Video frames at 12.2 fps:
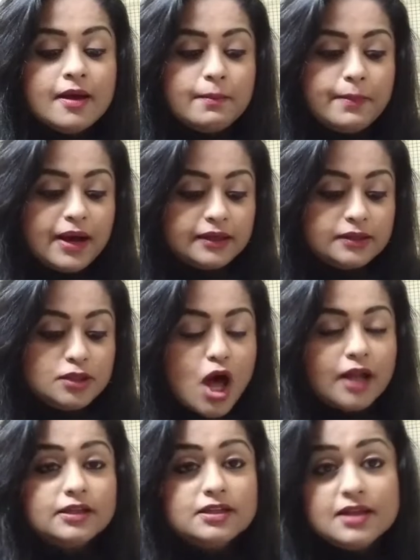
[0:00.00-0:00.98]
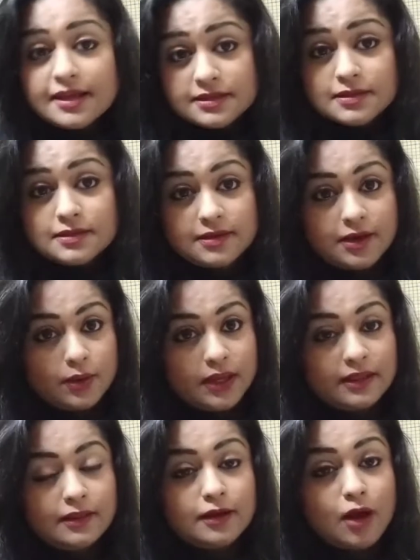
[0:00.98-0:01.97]
but not
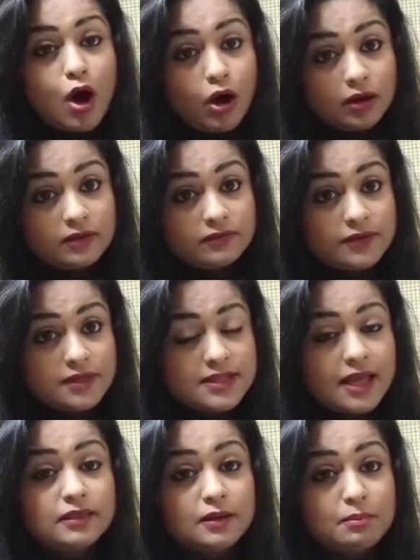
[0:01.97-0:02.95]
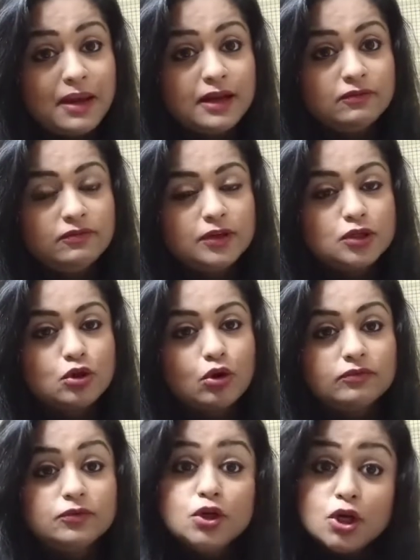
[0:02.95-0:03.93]
necessary that all of us had the benefit
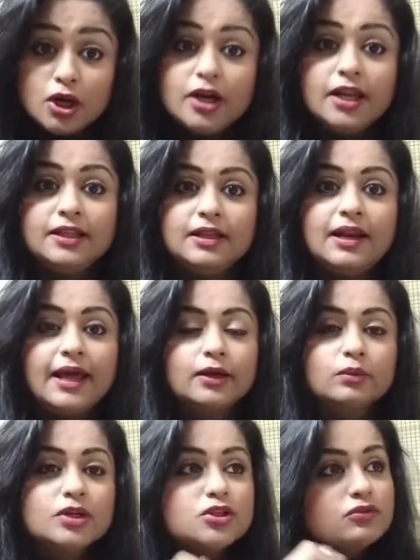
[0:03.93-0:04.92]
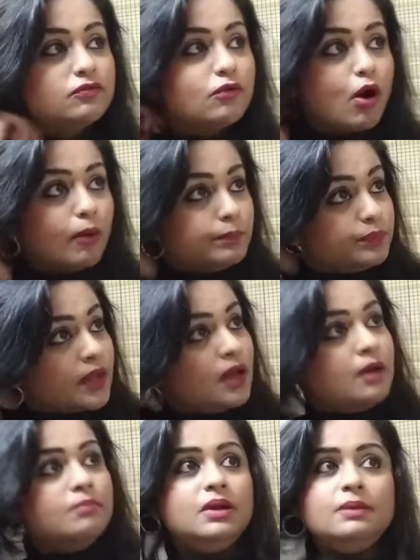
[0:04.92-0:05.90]
of learning the language from
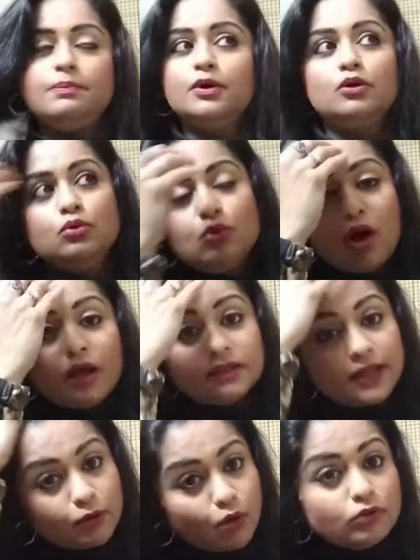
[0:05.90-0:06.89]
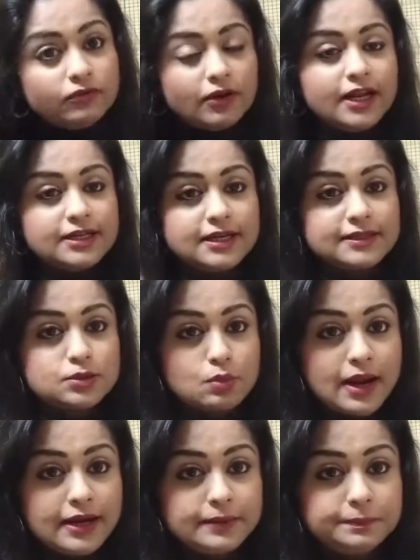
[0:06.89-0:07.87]
people who got their own phonetics
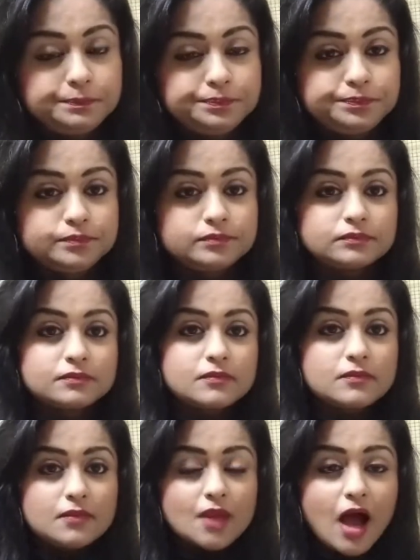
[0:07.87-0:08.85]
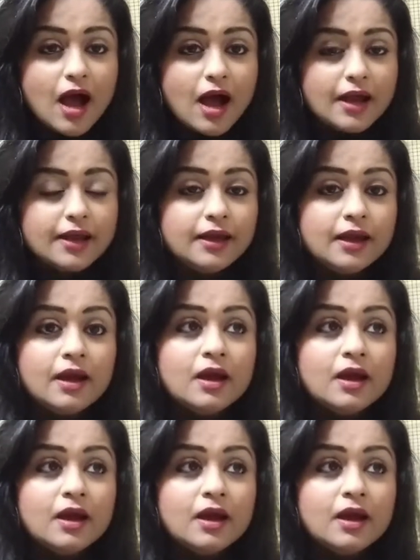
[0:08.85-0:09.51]
right. I